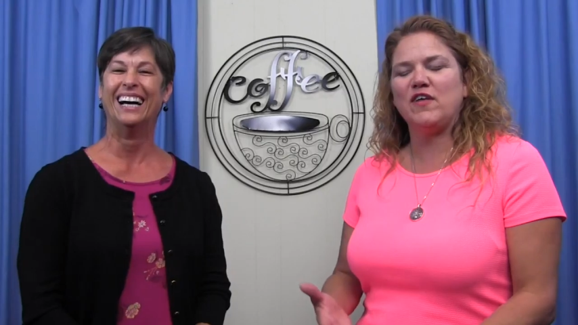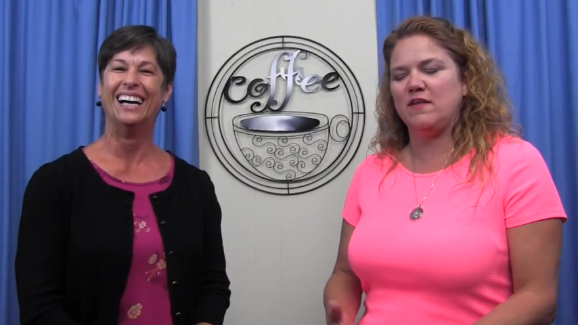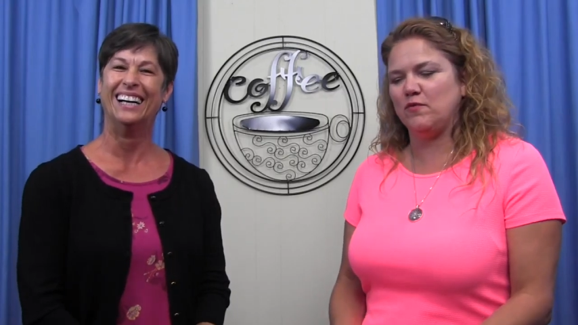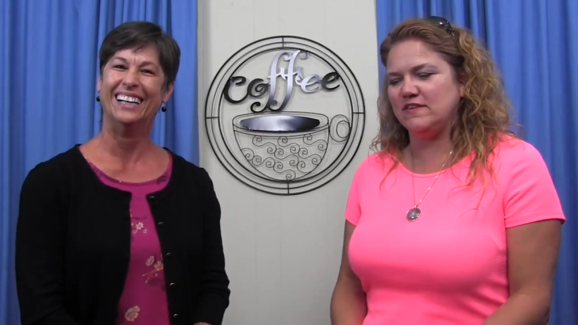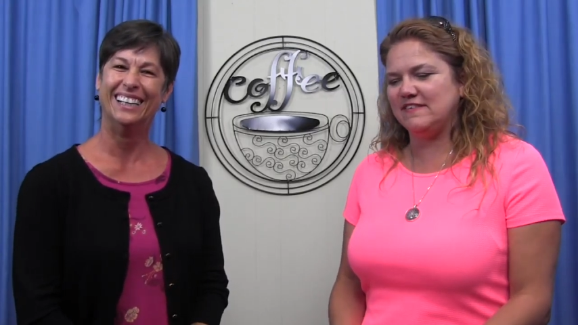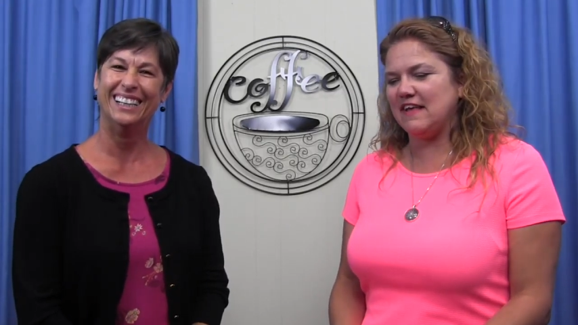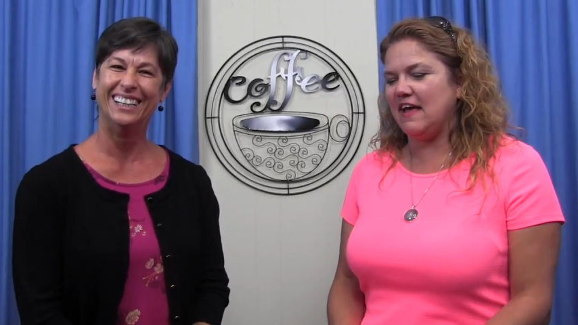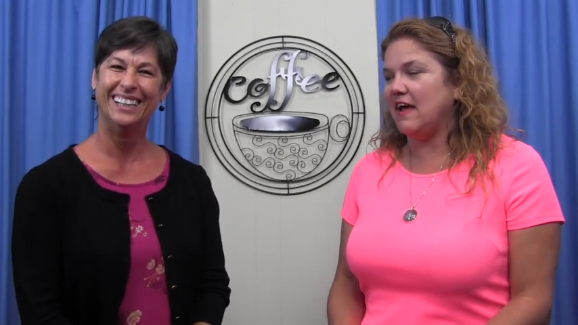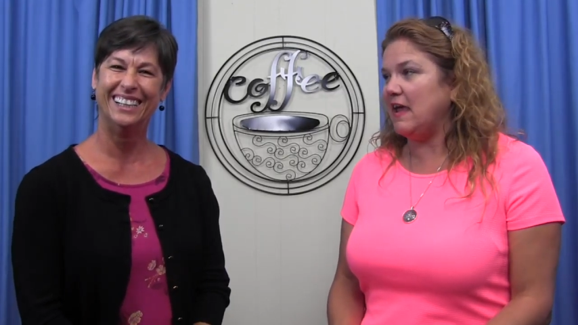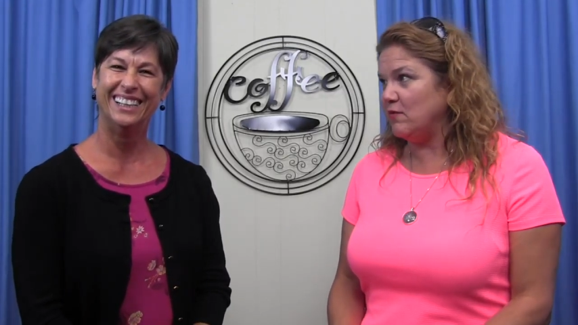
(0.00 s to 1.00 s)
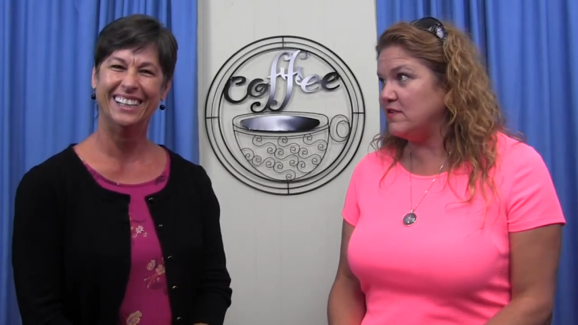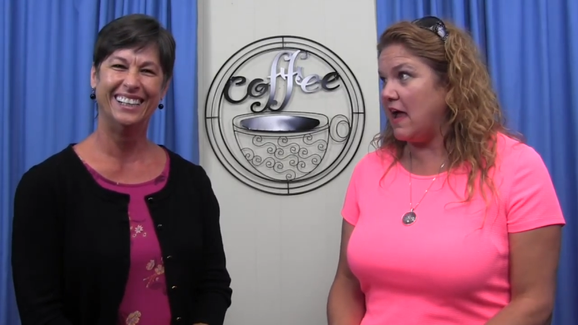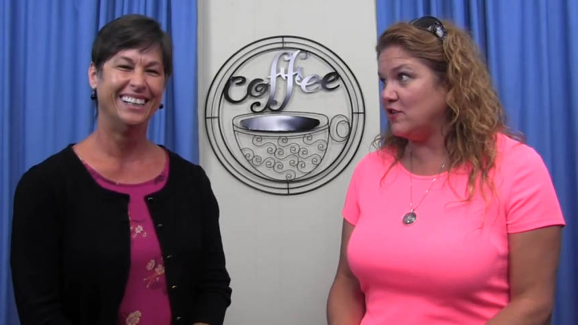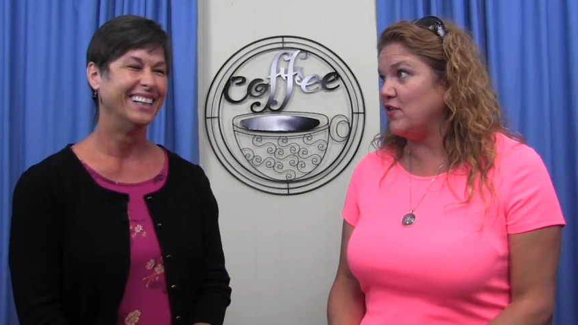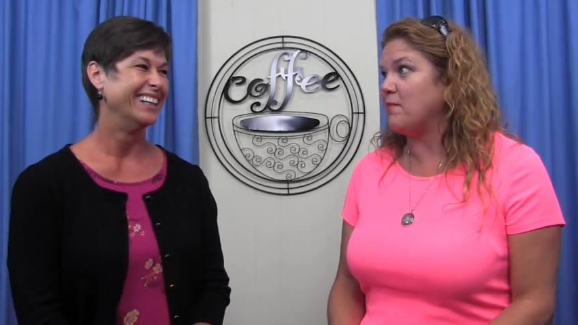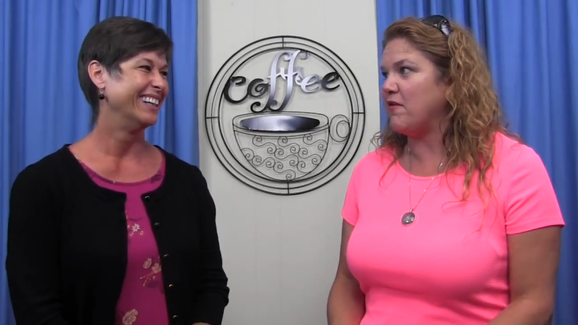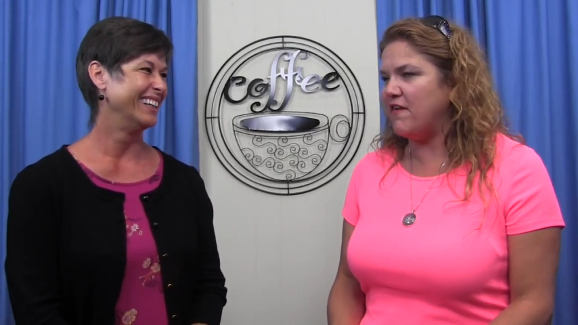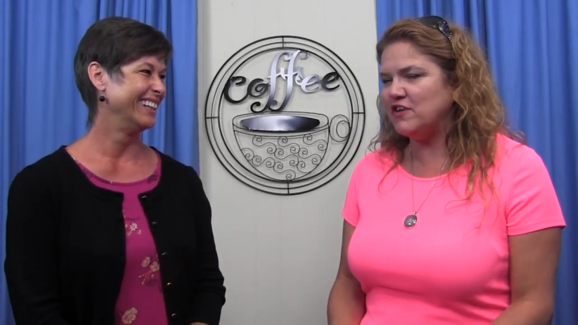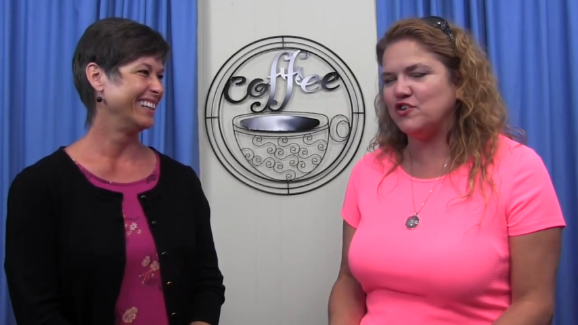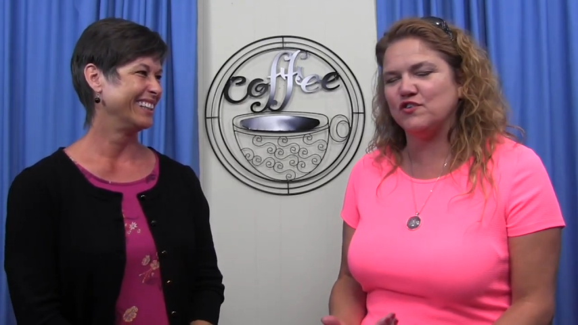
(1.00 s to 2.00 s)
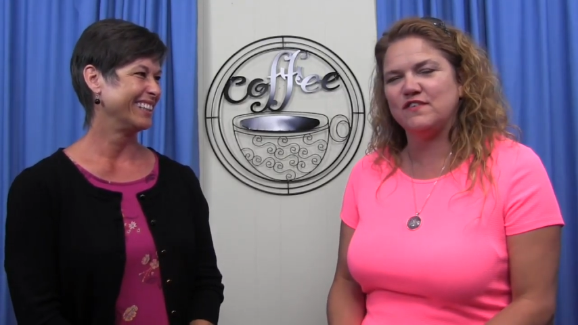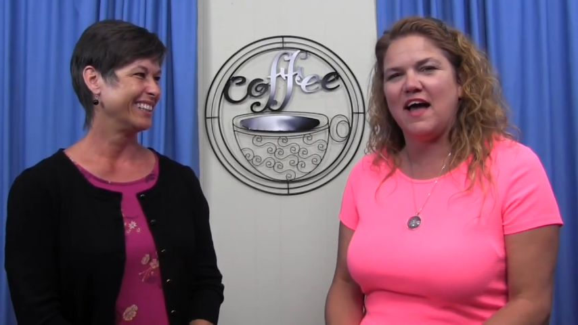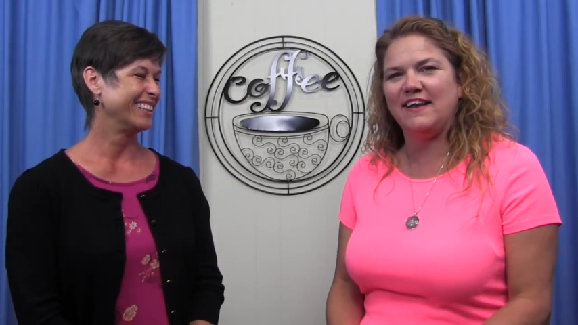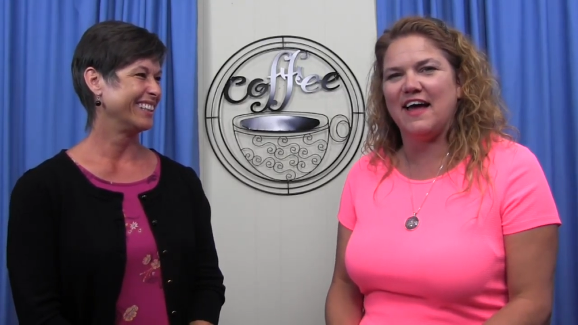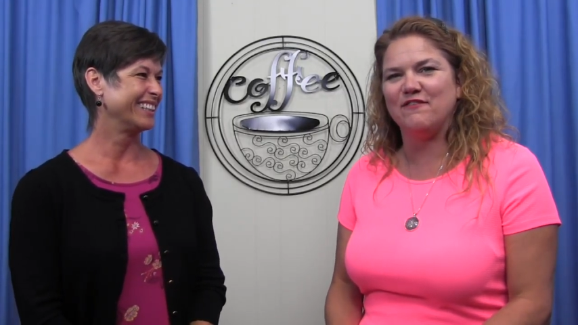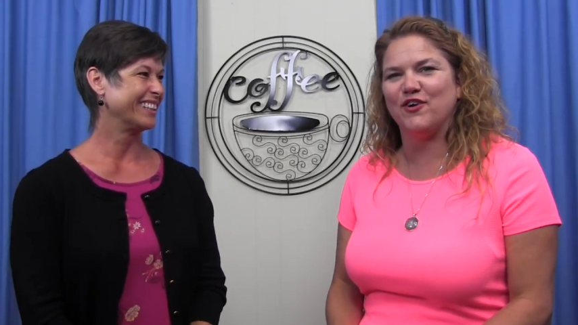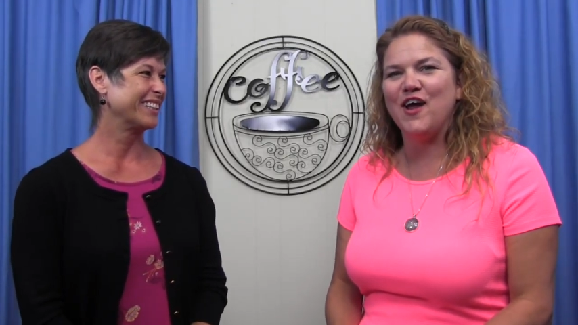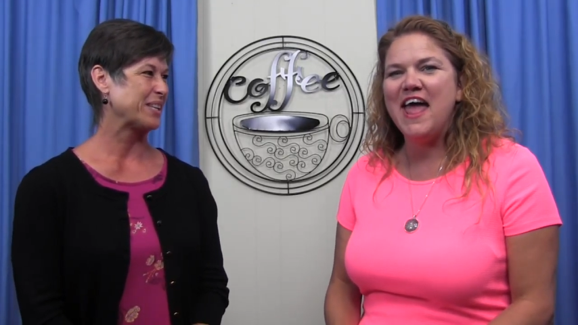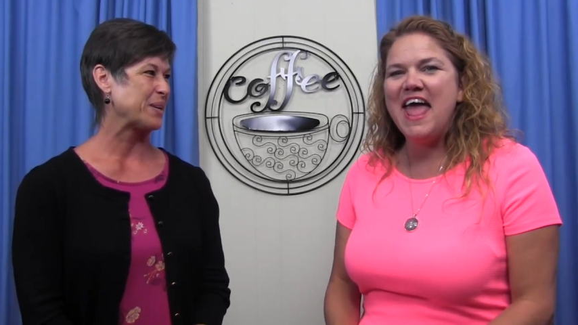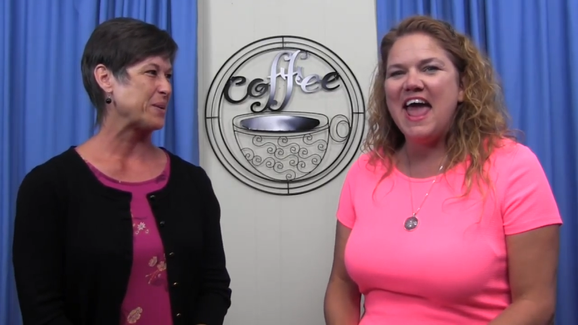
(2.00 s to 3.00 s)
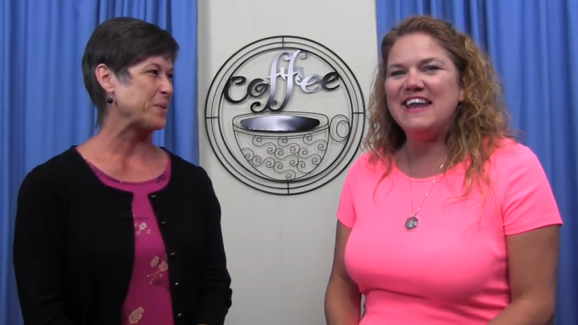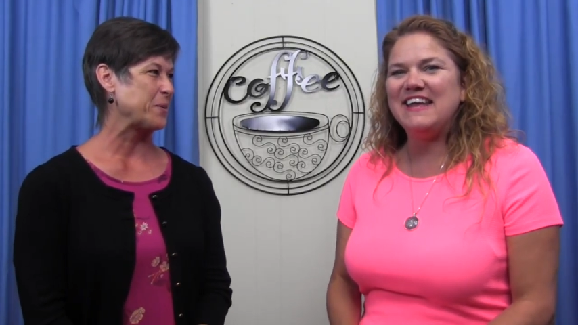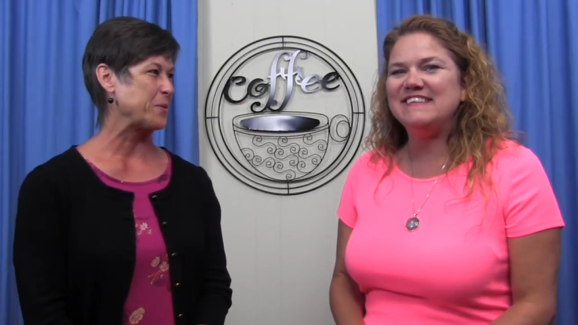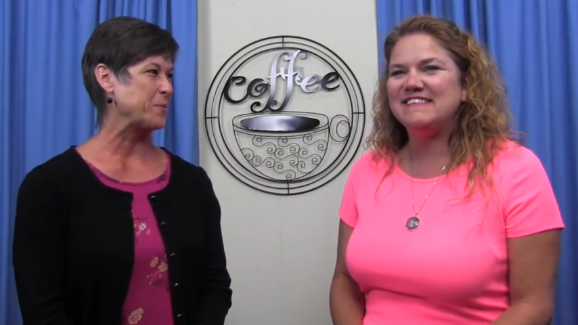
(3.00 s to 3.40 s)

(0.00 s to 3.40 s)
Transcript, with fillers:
Speaker 1: friend that was he was actually a professional skydiver, and he